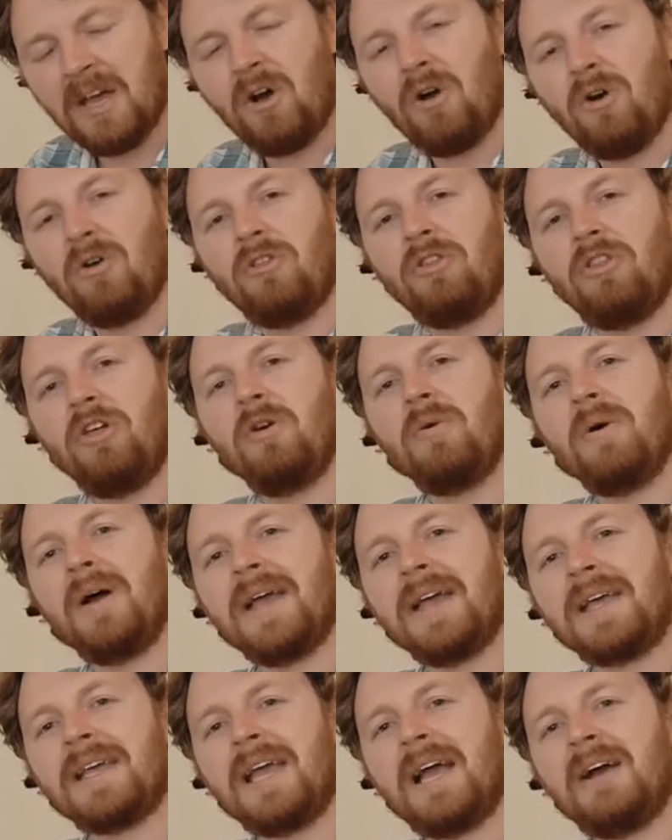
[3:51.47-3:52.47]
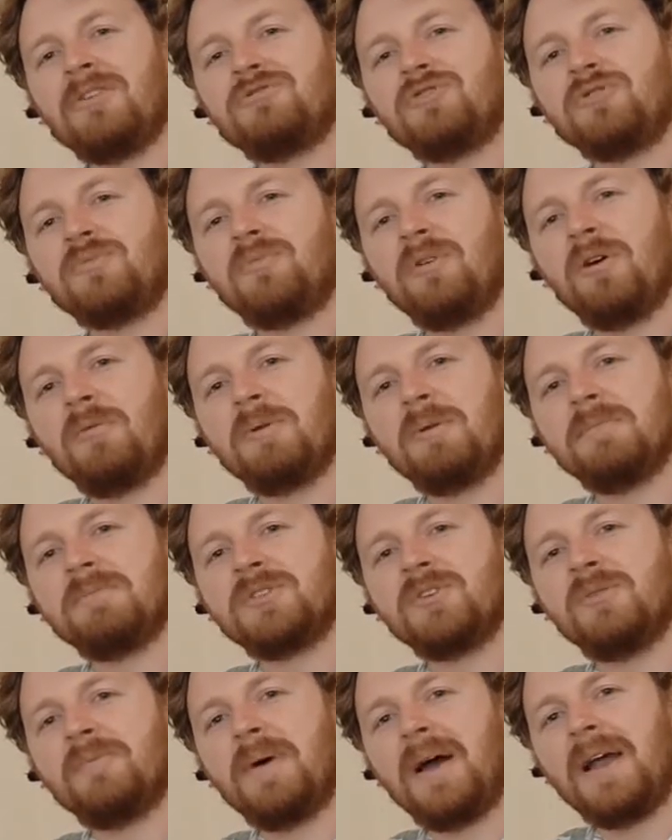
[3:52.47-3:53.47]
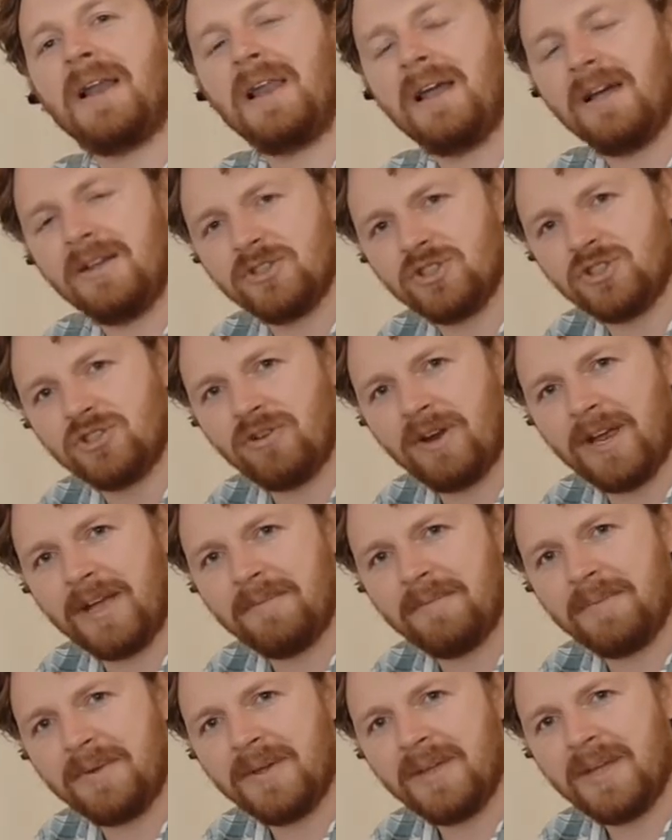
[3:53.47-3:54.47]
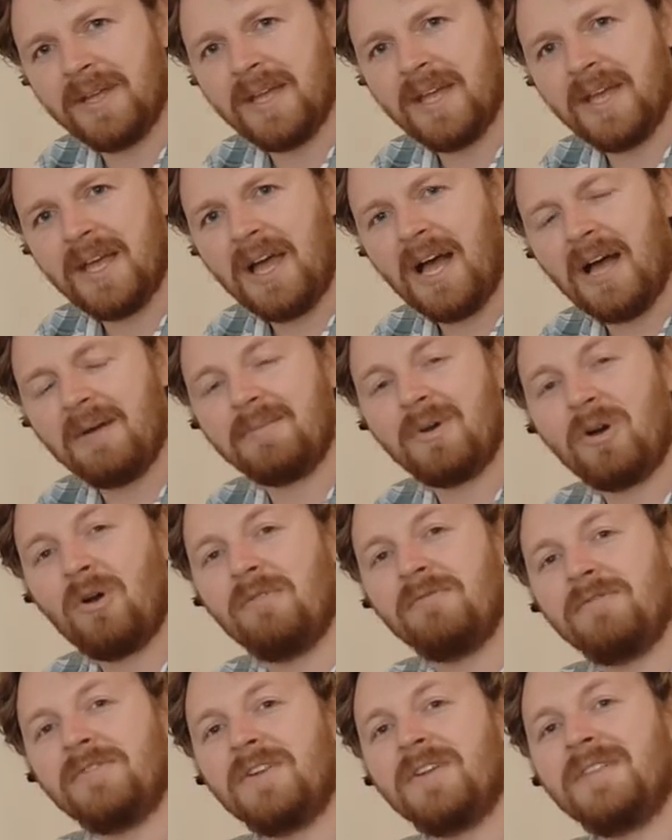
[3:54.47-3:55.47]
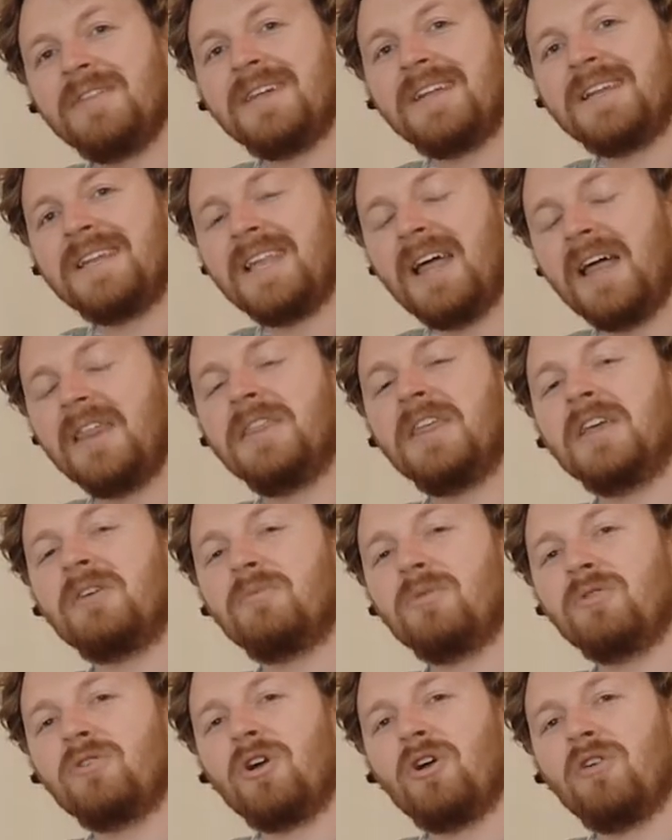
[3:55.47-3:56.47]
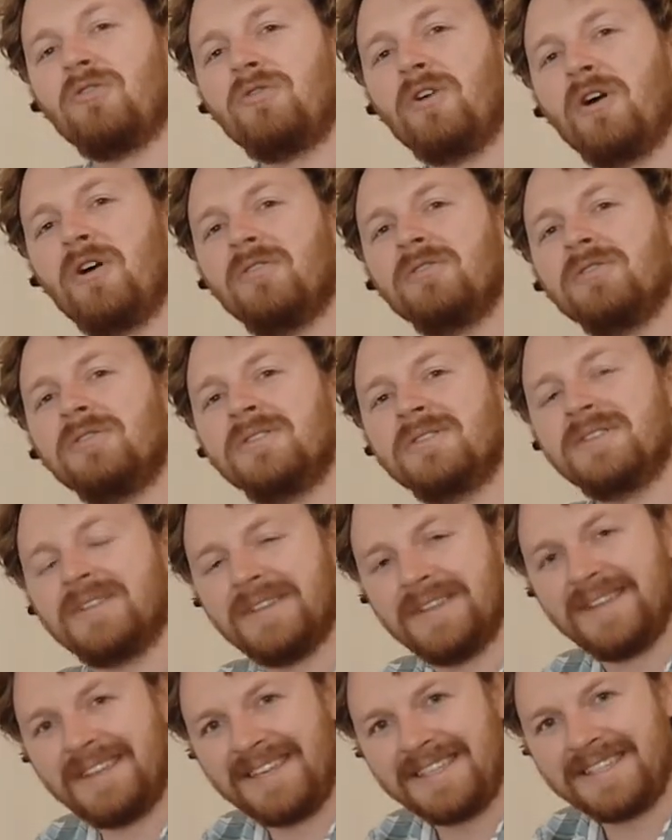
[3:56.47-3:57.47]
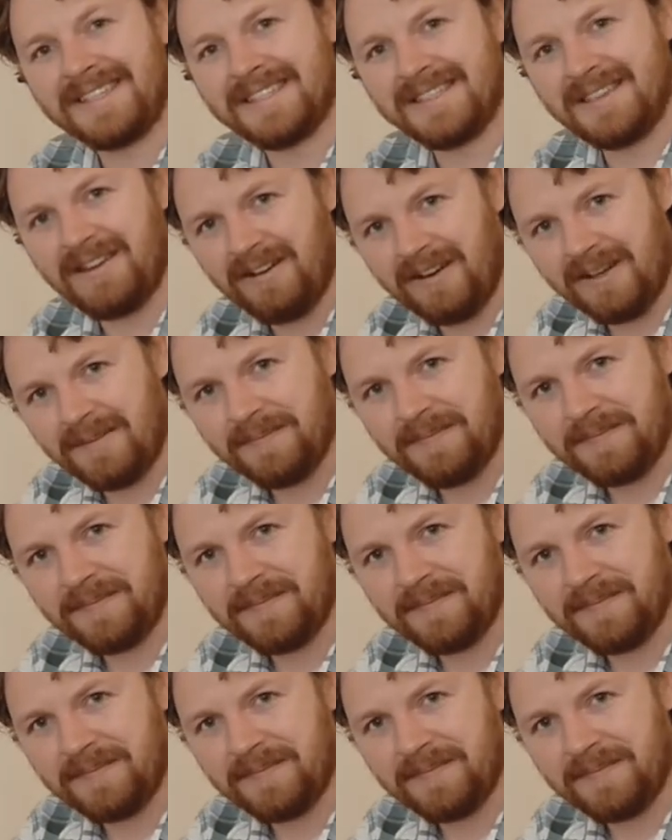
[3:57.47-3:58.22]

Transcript: Although I encountered problems on my last trip, I'm confident that nothing will go wrong this time.